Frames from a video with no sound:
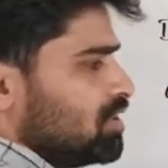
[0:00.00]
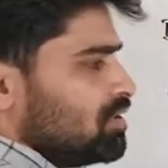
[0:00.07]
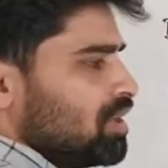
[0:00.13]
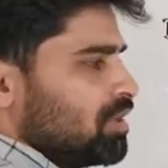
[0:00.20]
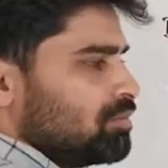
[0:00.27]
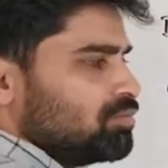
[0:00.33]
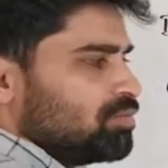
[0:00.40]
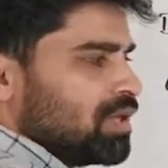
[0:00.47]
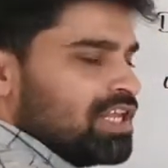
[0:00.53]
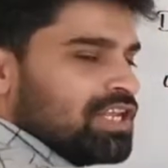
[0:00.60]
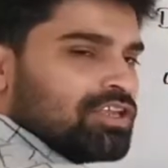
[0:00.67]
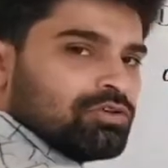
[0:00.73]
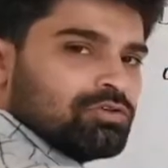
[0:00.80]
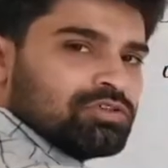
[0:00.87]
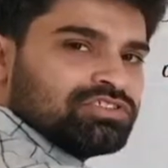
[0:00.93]
the
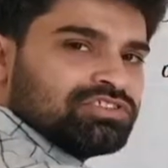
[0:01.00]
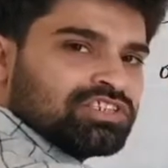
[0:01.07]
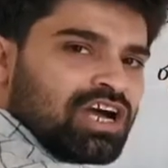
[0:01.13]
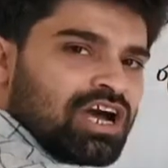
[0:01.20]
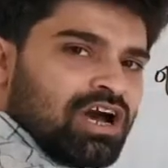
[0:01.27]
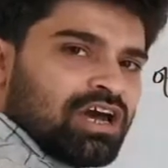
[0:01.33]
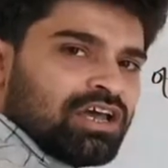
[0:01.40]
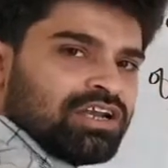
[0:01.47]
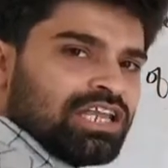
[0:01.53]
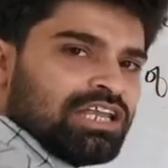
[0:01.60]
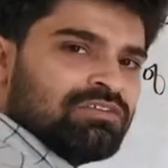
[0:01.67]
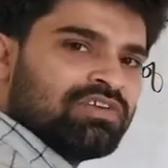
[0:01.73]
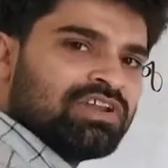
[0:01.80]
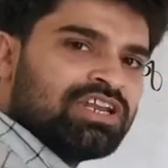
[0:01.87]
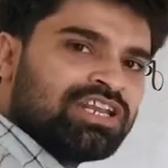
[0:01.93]
molecules are
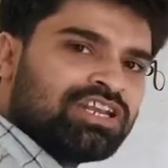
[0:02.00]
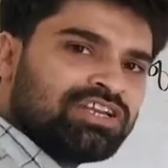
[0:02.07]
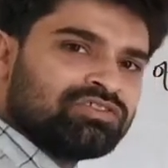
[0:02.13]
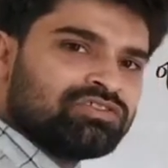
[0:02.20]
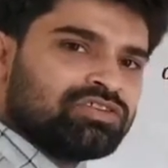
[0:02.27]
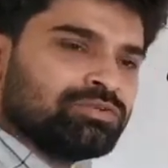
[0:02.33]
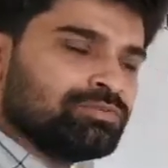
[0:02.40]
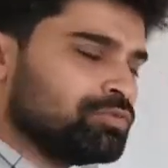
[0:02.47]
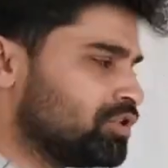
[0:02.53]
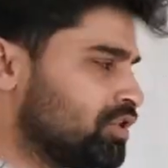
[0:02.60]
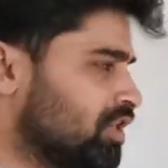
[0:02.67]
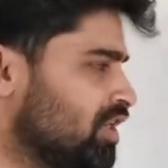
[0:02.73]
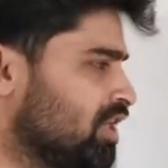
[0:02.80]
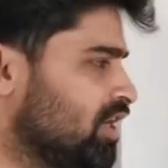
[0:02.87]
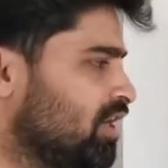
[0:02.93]
evenly
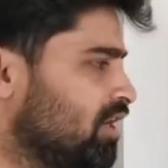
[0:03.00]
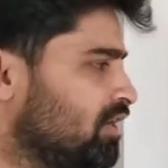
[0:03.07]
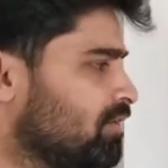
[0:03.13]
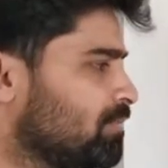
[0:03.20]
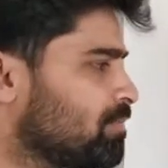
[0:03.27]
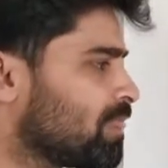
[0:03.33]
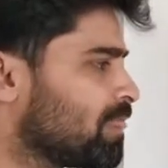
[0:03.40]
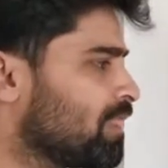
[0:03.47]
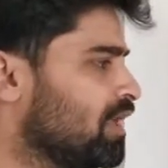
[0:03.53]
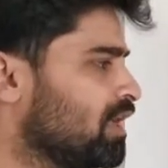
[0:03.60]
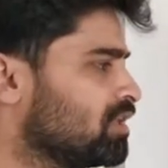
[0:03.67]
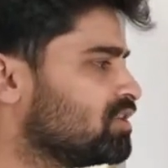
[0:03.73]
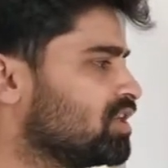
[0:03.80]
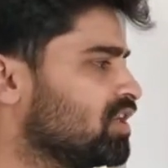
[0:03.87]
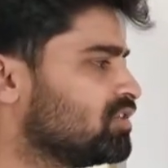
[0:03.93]
distributed here.
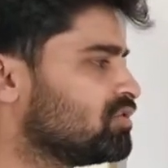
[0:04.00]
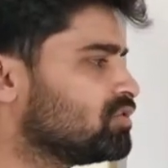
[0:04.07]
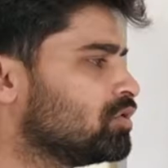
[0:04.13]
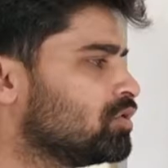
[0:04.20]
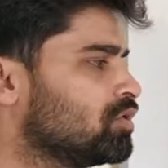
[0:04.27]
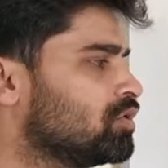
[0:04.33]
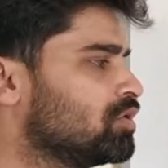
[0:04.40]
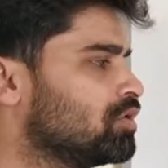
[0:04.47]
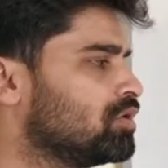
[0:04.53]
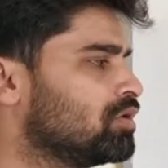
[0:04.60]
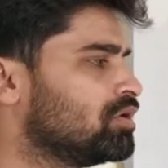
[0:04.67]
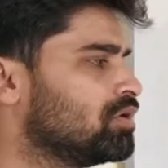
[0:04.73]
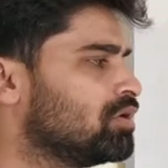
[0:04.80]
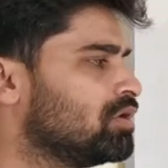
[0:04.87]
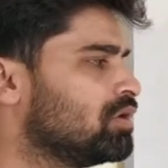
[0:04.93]
There is
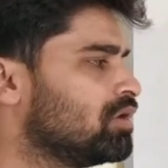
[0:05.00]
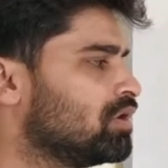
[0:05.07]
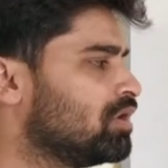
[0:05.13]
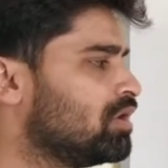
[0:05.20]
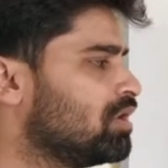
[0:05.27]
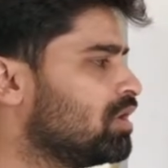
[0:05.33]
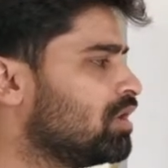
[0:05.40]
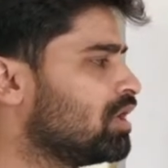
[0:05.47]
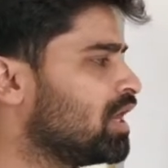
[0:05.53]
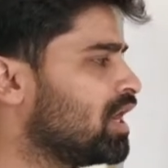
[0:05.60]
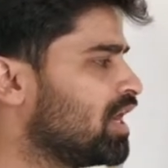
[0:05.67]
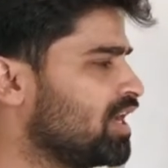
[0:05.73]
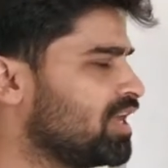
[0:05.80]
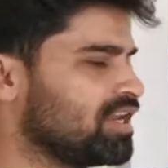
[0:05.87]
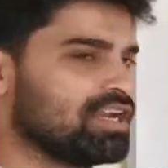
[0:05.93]
no
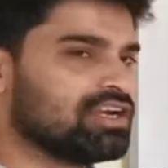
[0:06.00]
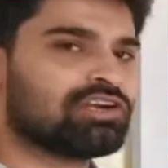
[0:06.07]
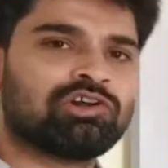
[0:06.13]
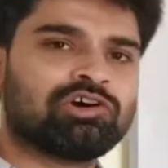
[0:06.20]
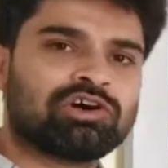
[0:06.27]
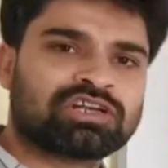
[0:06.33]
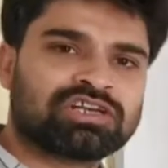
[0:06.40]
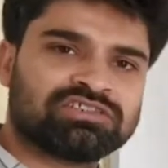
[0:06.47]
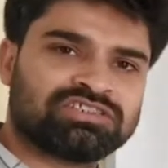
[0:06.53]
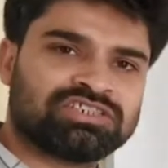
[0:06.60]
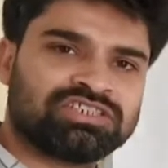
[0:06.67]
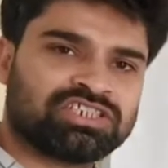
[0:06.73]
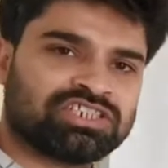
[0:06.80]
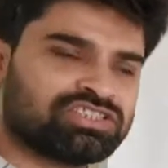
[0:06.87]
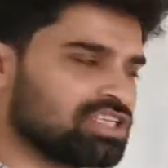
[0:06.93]
higher and lower
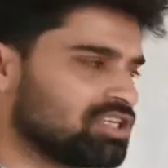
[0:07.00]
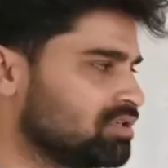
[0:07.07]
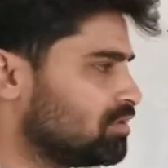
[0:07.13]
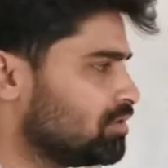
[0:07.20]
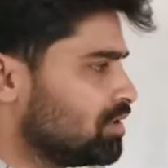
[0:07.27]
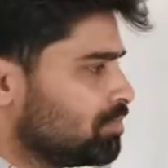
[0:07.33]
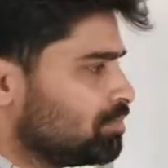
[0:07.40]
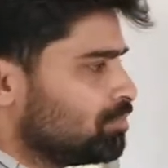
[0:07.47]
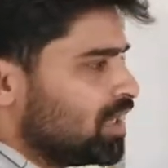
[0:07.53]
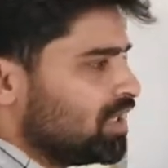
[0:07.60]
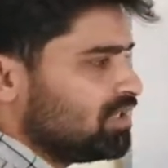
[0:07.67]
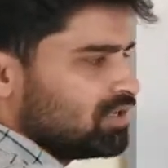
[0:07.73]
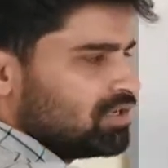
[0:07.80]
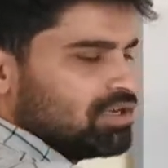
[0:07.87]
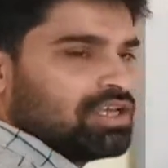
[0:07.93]
concentration,
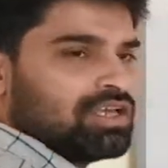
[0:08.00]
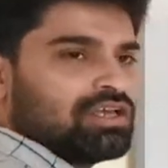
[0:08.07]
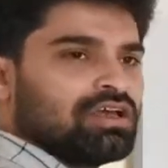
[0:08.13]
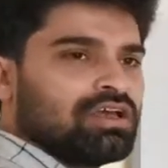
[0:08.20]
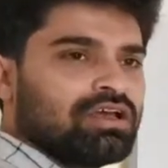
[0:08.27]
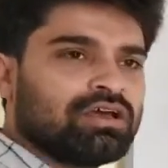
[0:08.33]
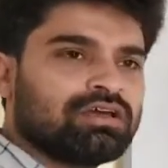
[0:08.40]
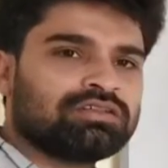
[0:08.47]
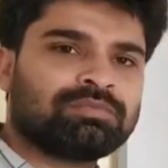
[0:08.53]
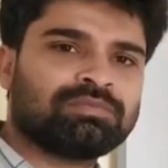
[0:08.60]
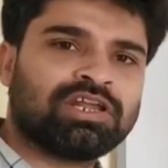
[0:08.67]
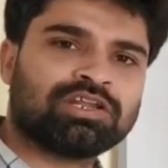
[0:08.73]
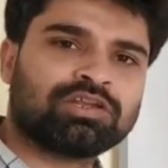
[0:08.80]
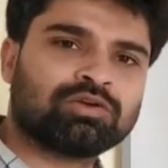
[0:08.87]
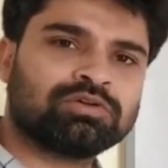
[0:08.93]
but the
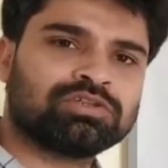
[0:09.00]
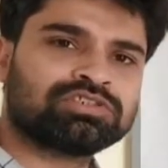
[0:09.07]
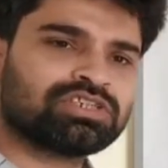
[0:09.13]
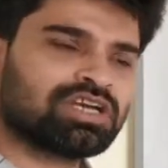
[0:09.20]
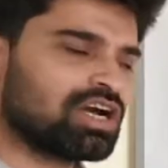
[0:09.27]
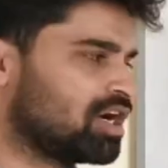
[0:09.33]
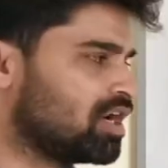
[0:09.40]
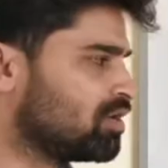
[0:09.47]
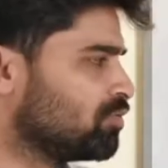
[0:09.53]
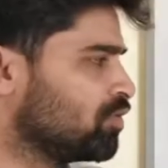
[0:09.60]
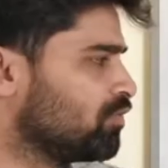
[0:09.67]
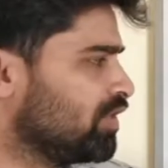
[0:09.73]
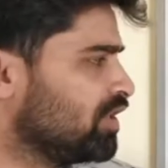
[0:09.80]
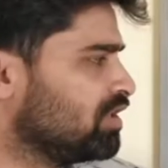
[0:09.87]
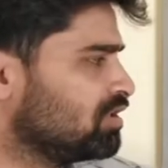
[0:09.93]
molecules are
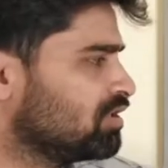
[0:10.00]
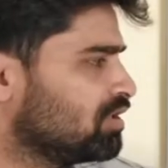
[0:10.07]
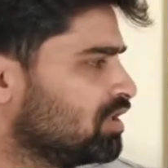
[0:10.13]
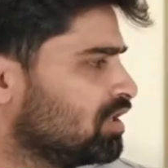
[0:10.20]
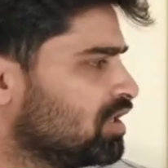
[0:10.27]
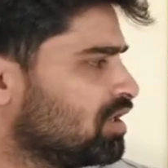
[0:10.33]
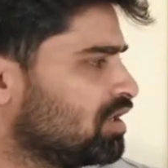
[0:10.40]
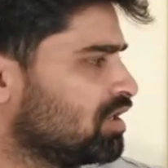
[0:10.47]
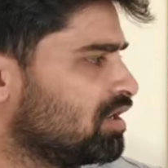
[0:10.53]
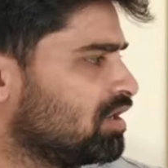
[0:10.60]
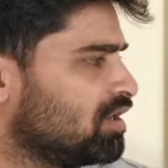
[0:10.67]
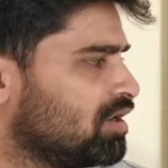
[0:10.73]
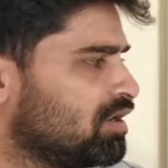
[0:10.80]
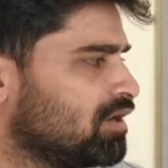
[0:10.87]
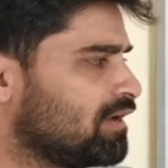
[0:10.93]
moving
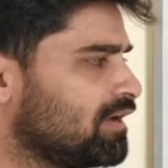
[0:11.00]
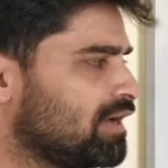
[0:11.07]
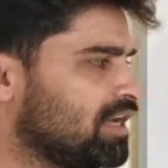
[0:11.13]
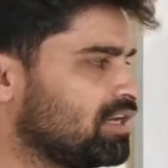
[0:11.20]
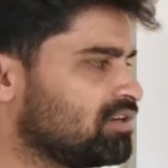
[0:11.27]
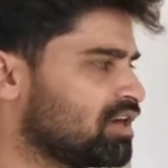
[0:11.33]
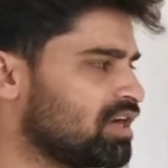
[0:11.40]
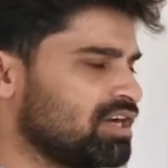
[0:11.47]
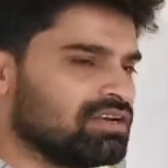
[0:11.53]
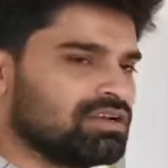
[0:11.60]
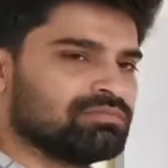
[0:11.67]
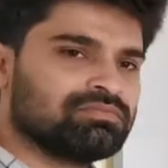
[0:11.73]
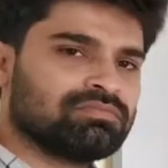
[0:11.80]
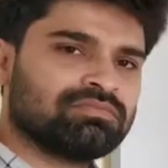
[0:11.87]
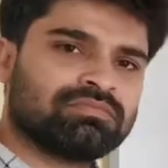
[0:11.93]
at
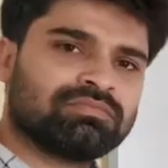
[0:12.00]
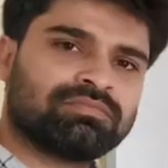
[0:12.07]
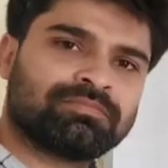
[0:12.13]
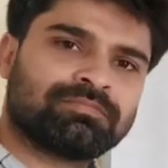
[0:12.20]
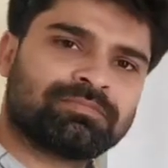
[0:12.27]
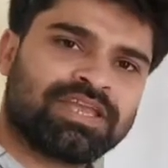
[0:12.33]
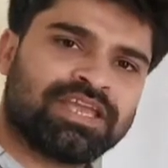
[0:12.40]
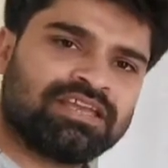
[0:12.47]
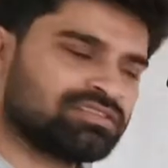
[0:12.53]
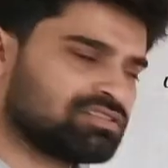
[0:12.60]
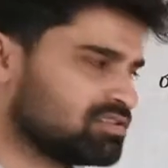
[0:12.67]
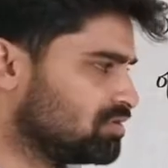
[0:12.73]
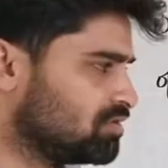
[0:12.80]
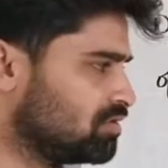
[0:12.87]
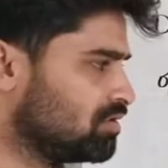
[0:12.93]
random
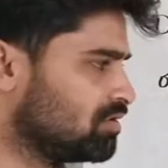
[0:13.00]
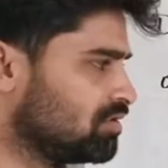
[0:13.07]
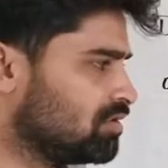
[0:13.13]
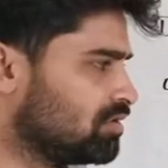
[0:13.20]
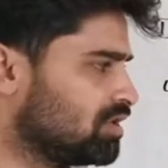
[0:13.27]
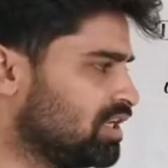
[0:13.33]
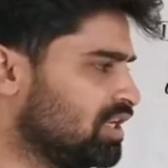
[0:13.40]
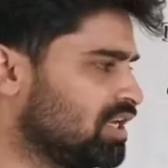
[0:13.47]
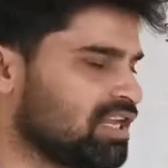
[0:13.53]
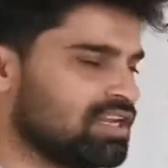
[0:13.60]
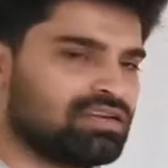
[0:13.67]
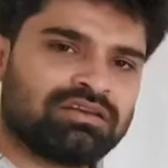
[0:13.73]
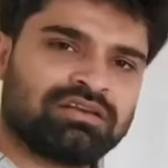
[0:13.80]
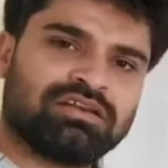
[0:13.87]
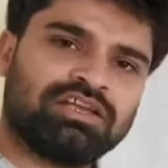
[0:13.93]
pace in
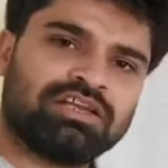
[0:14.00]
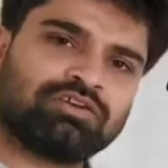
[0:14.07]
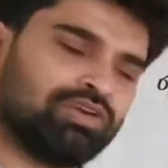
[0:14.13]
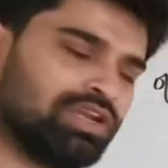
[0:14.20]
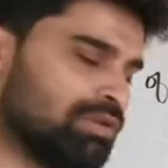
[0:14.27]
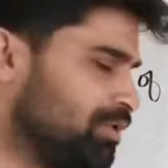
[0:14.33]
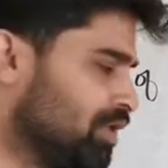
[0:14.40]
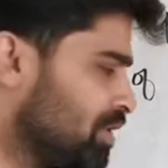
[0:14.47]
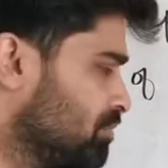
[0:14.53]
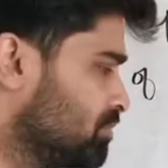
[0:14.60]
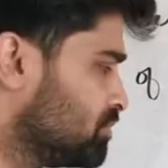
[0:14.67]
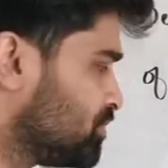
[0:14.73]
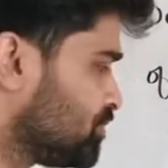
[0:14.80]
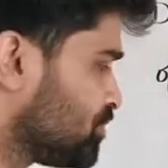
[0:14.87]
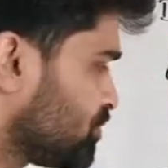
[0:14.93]
an
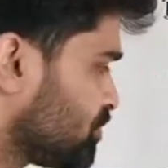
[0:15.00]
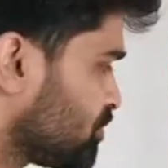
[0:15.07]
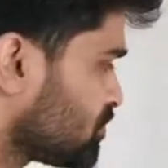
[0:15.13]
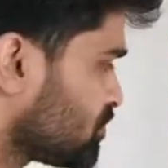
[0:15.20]
equilibrium.